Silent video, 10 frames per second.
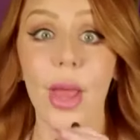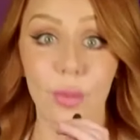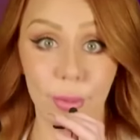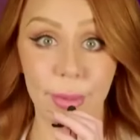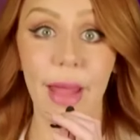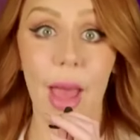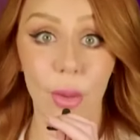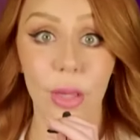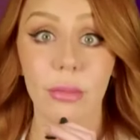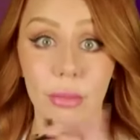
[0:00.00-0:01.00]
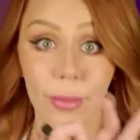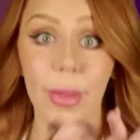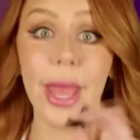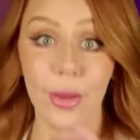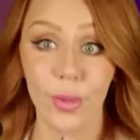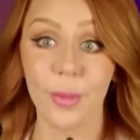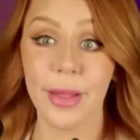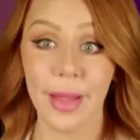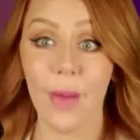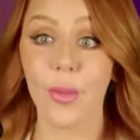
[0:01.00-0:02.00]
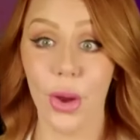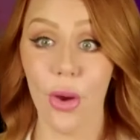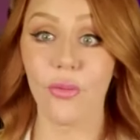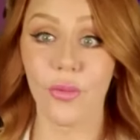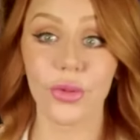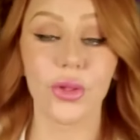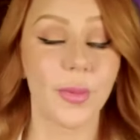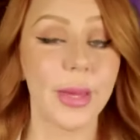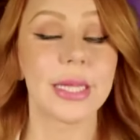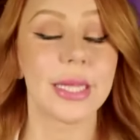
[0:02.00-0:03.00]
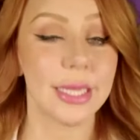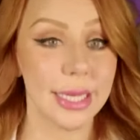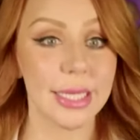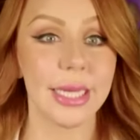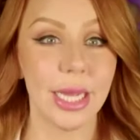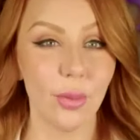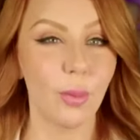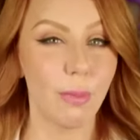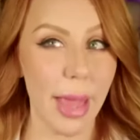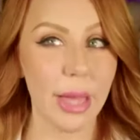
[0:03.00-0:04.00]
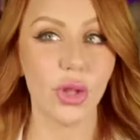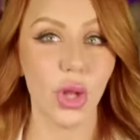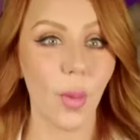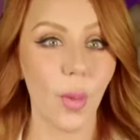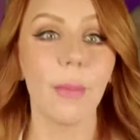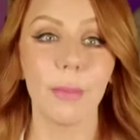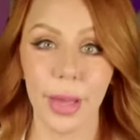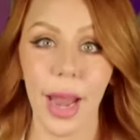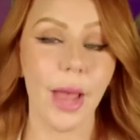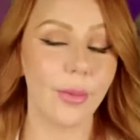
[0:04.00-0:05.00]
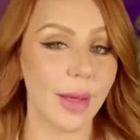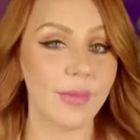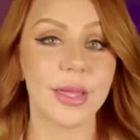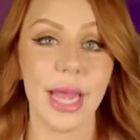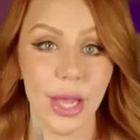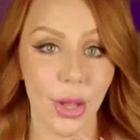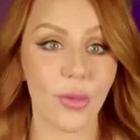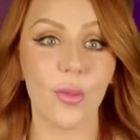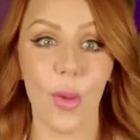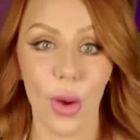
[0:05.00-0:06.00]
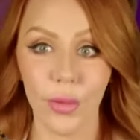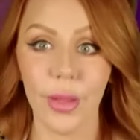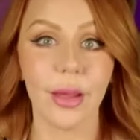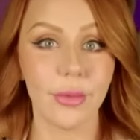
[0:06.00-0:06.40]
it would be that one it would yeah. be that one over just because the 16 may show up but i would have to say it goes more on the